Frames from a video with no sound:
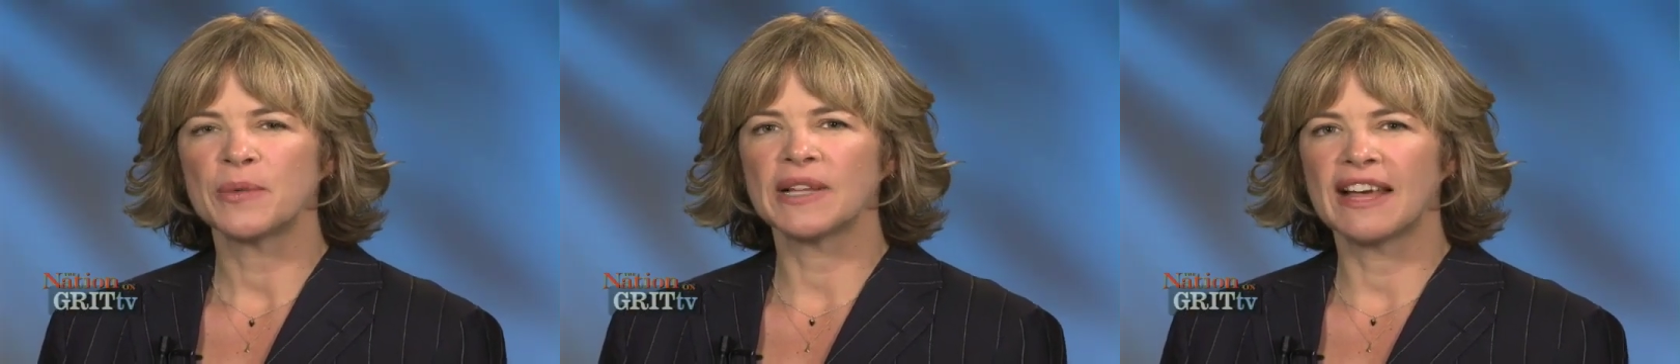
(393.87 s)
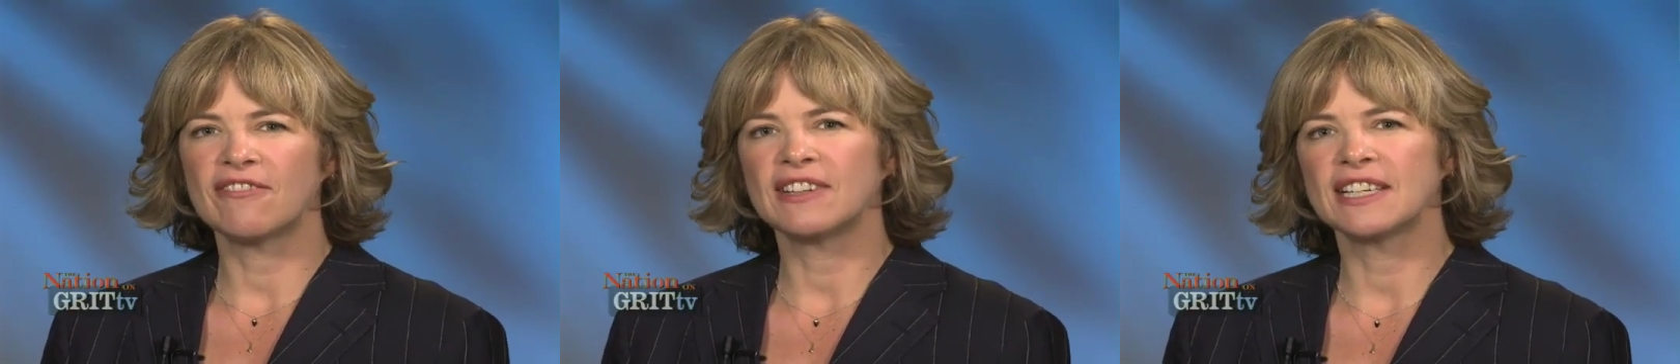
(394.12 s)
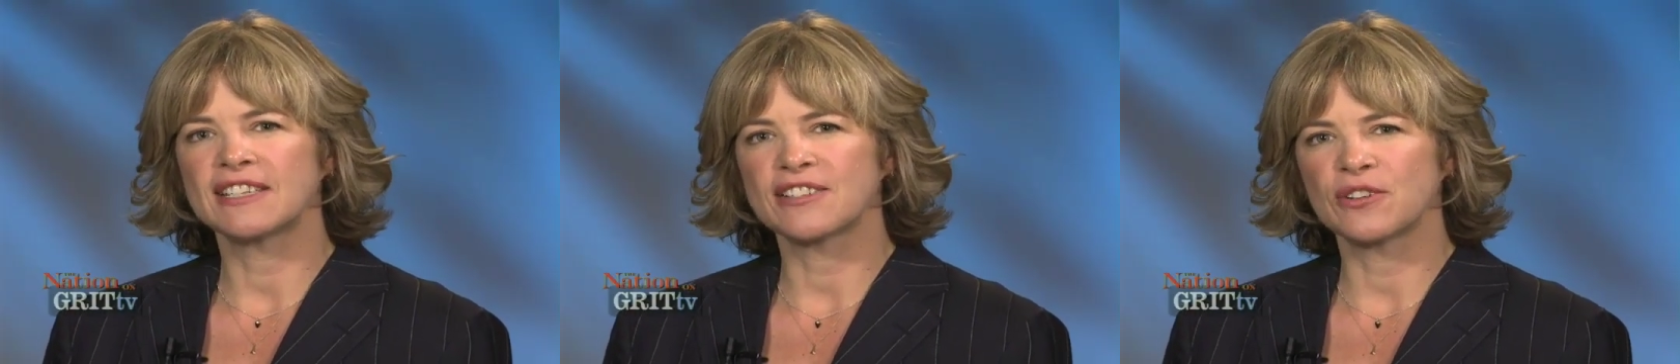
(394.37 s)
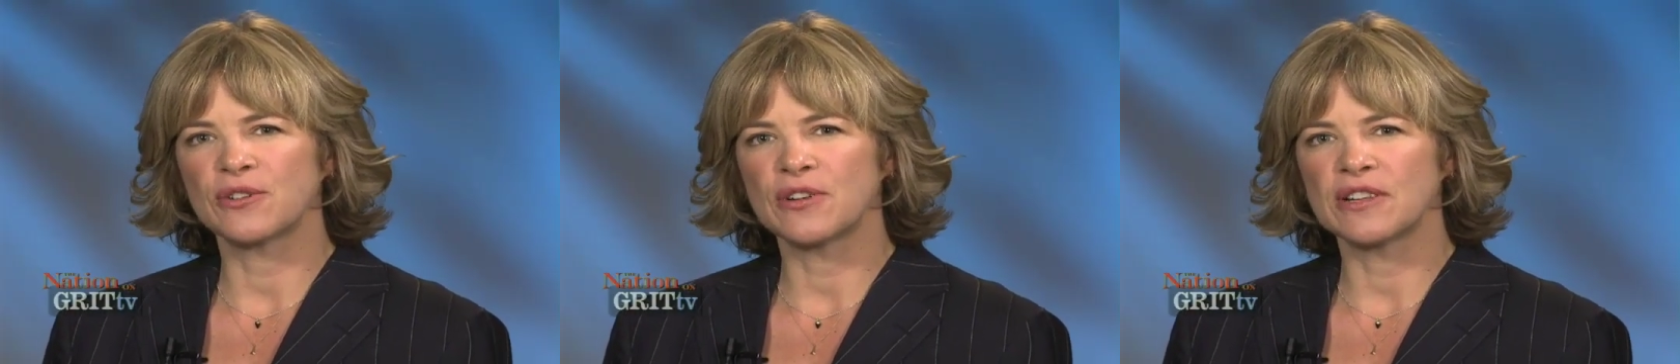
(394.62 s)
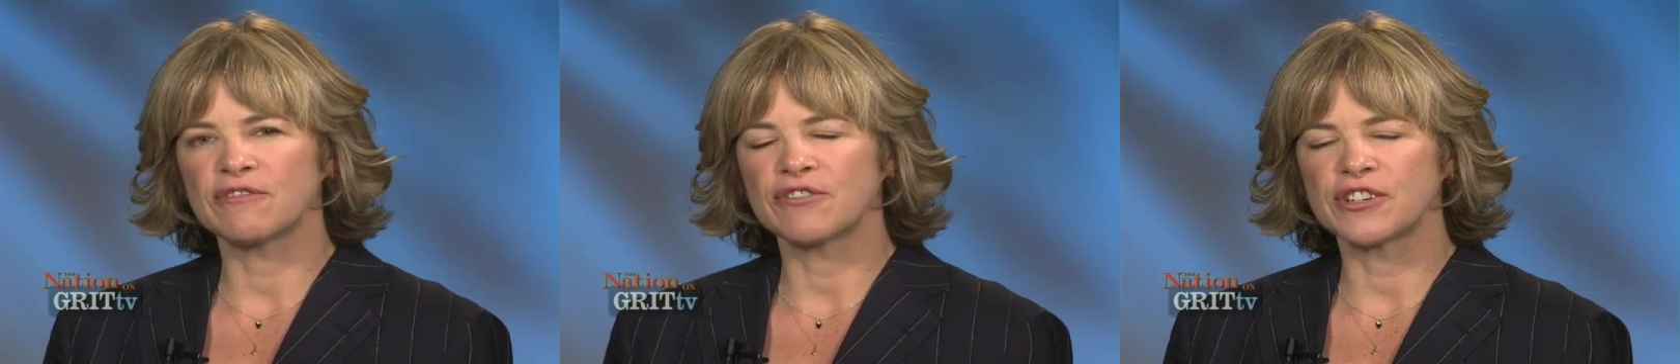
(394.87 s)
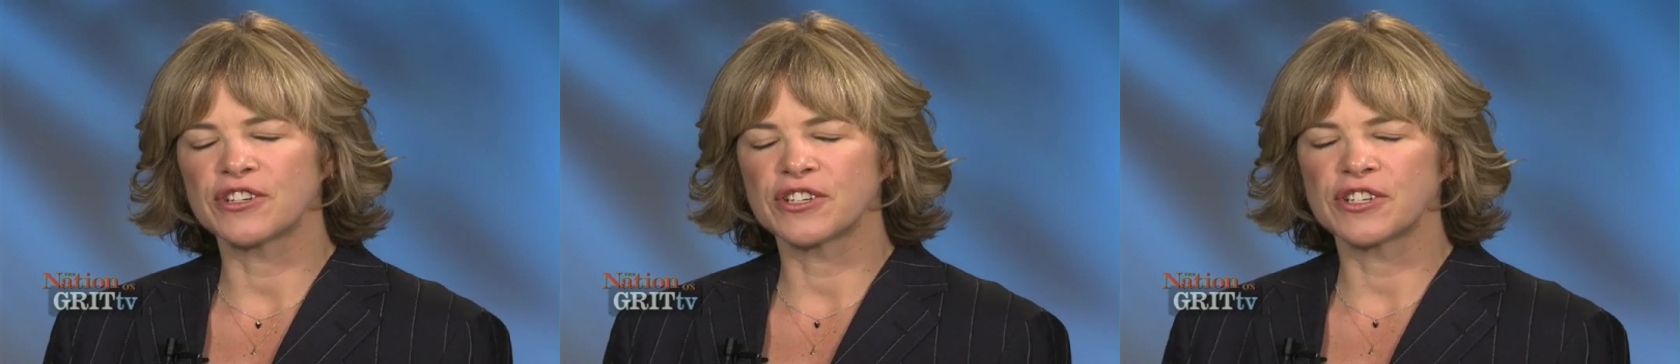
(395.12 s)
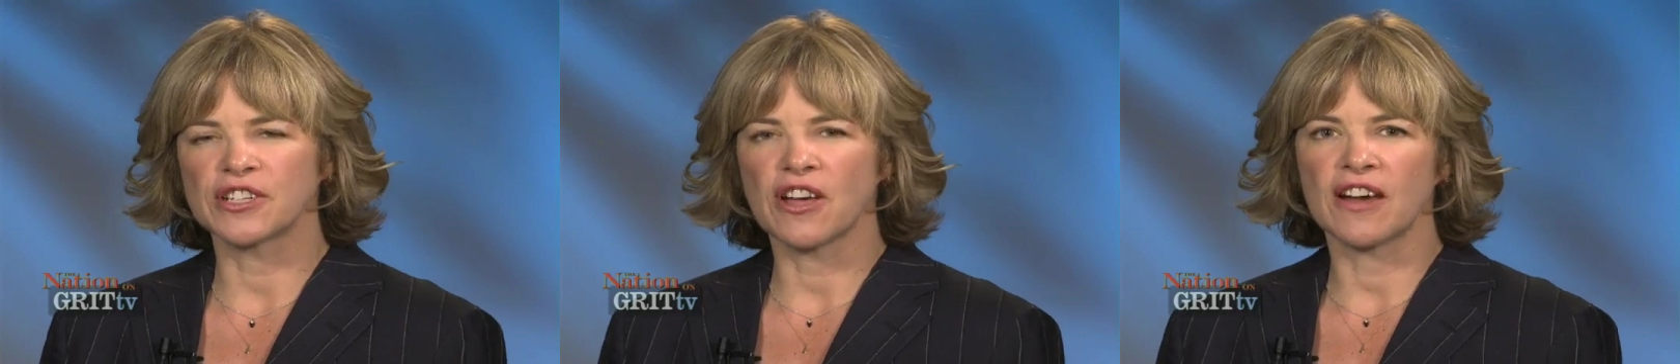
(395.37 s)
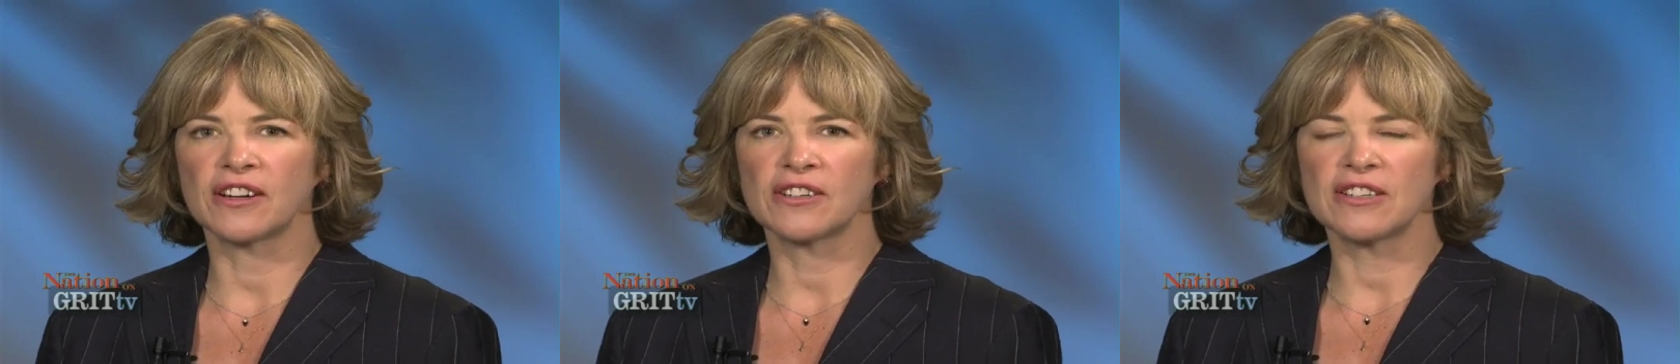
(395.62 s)
We'll have links to all of Richard's
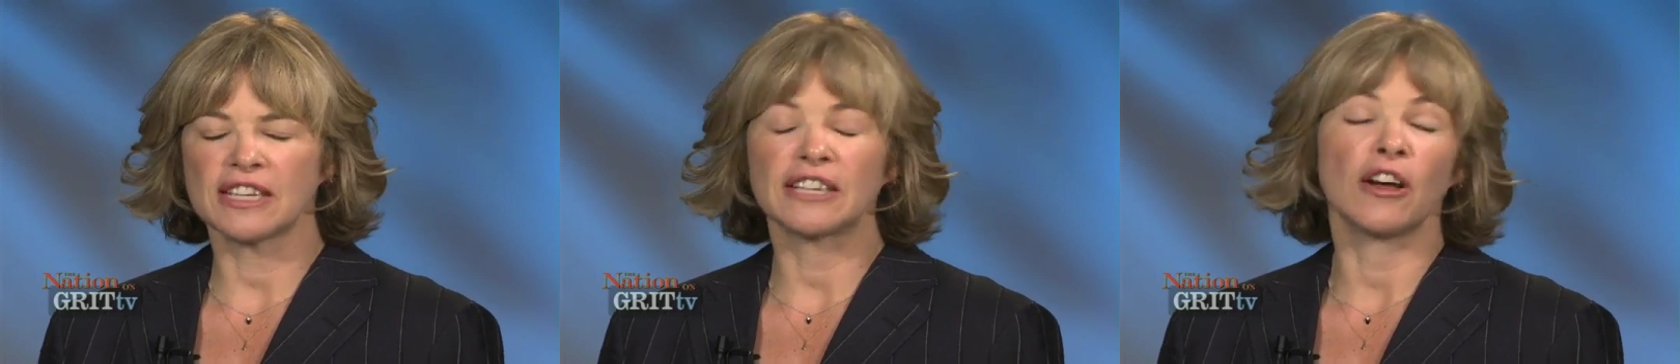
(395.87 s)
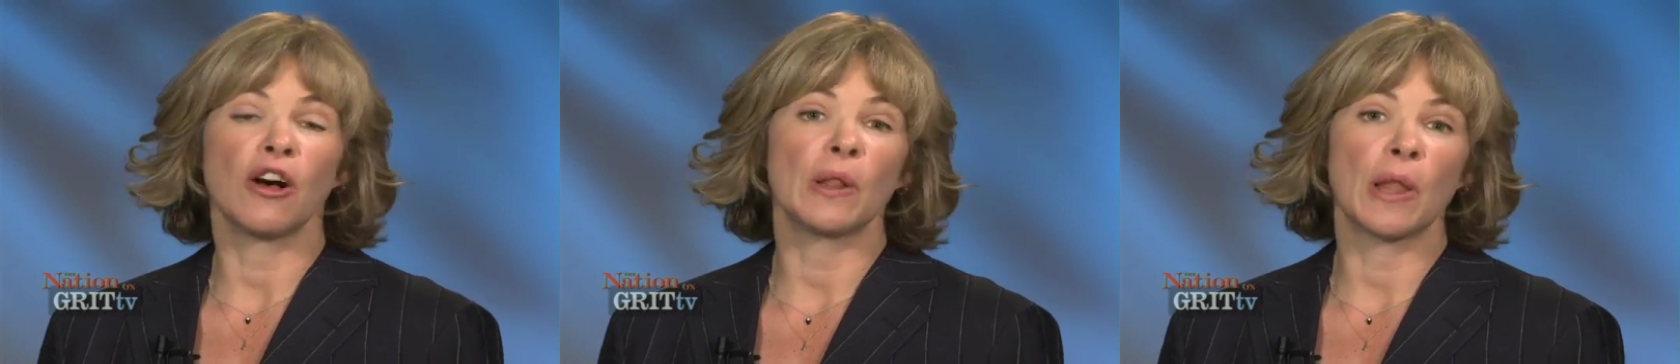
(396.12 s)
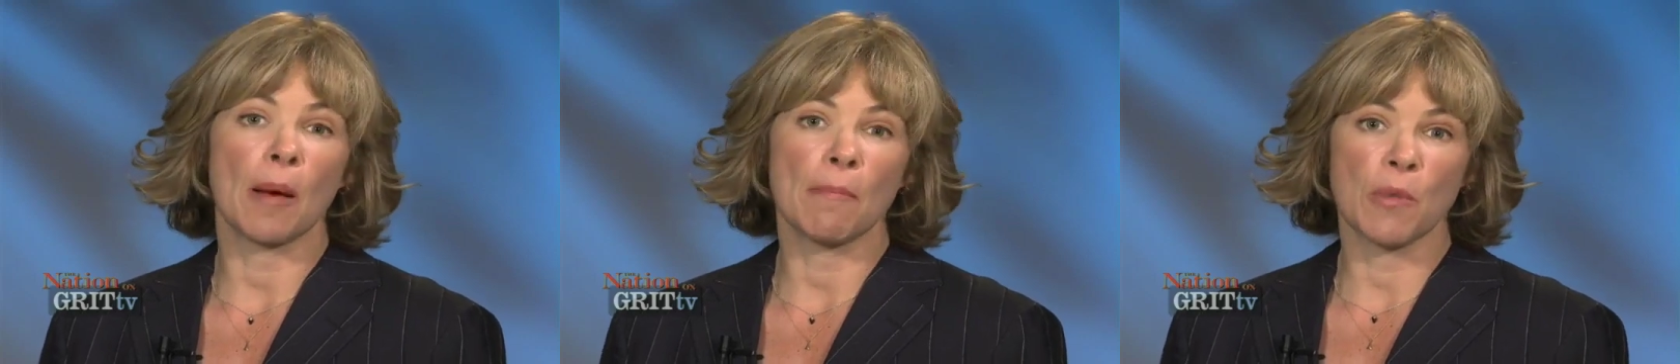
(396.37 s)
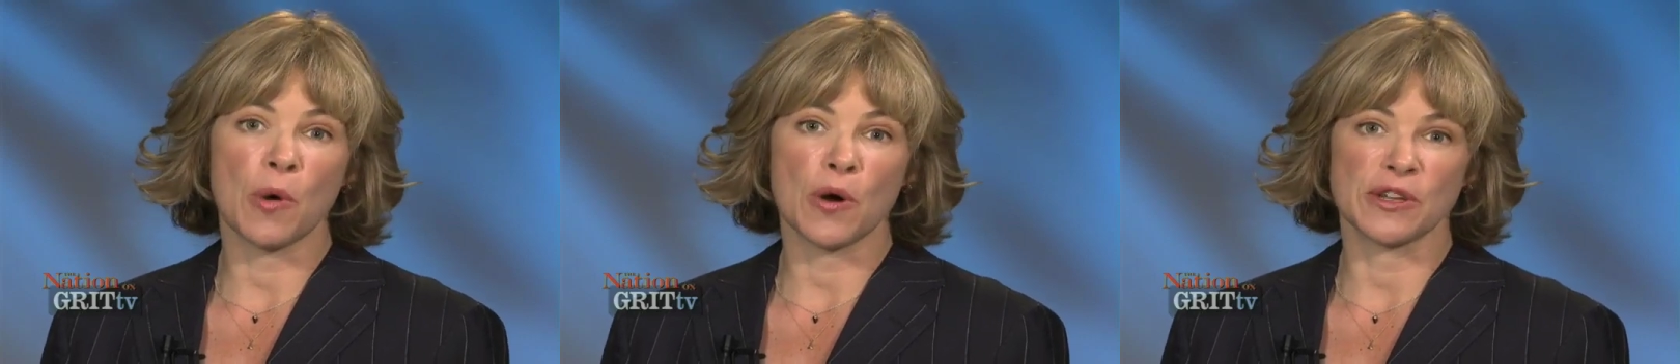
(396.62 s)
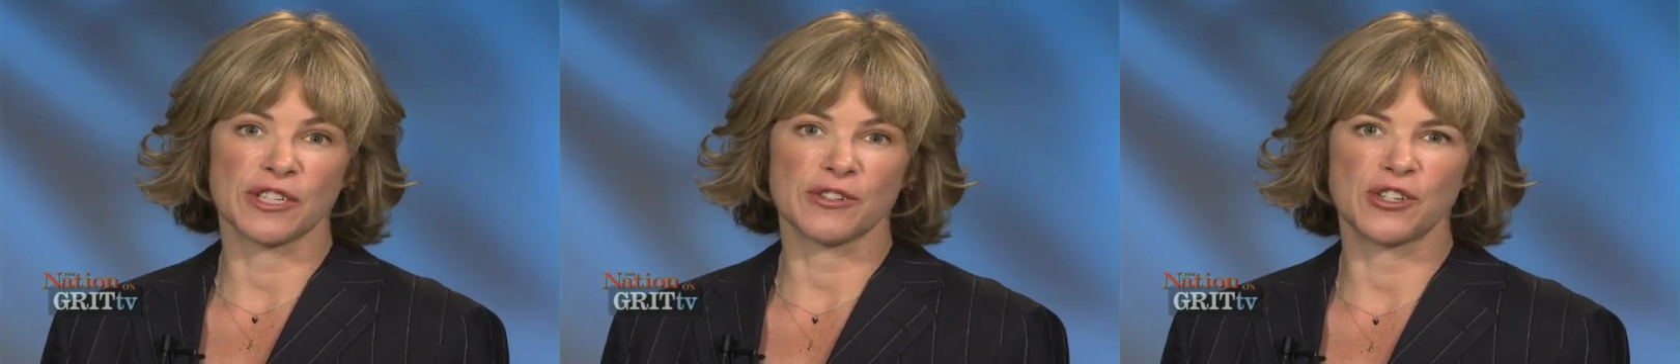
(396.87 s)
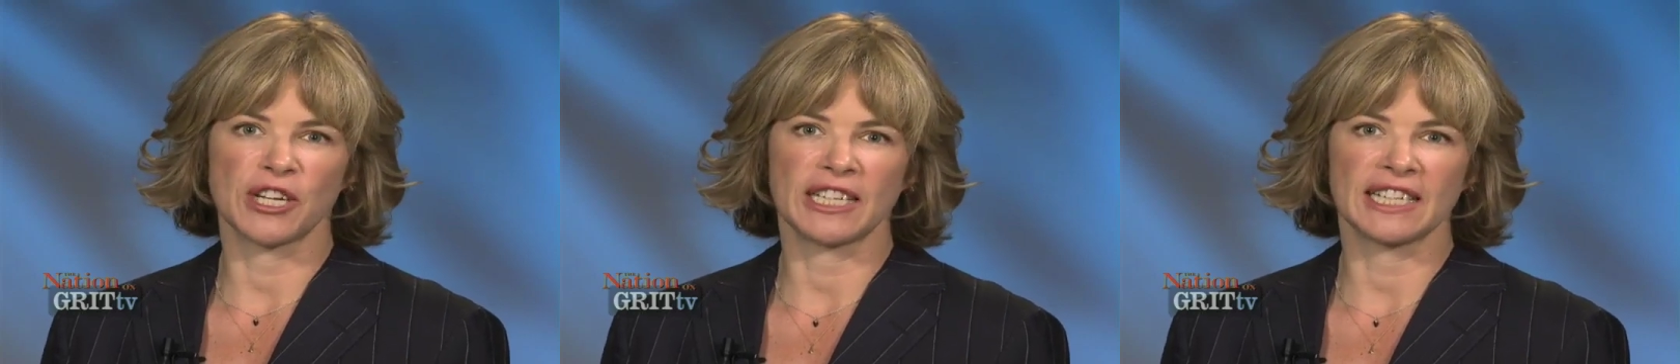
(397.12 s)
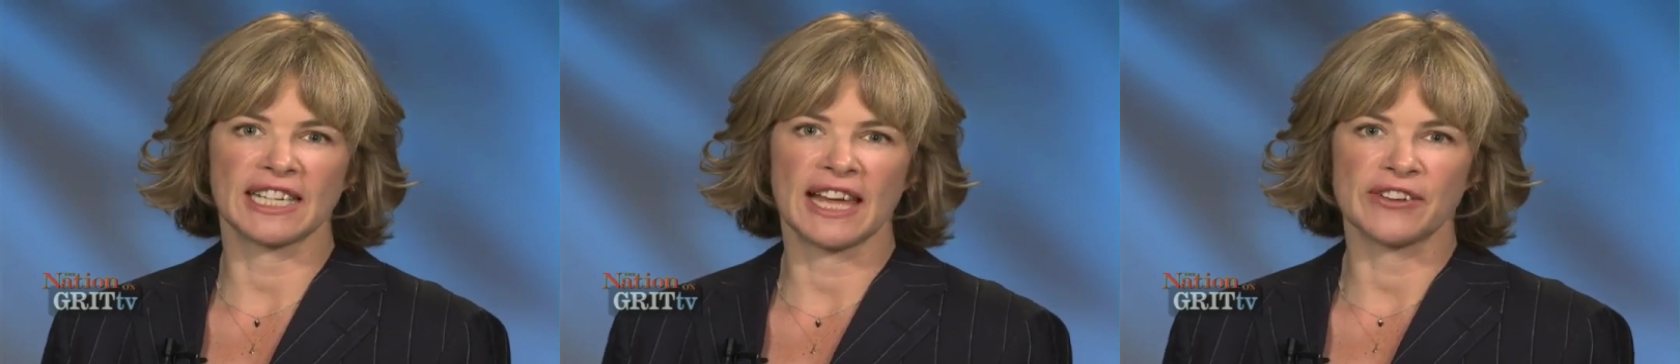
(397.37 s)
articles and a whole lot more. So check it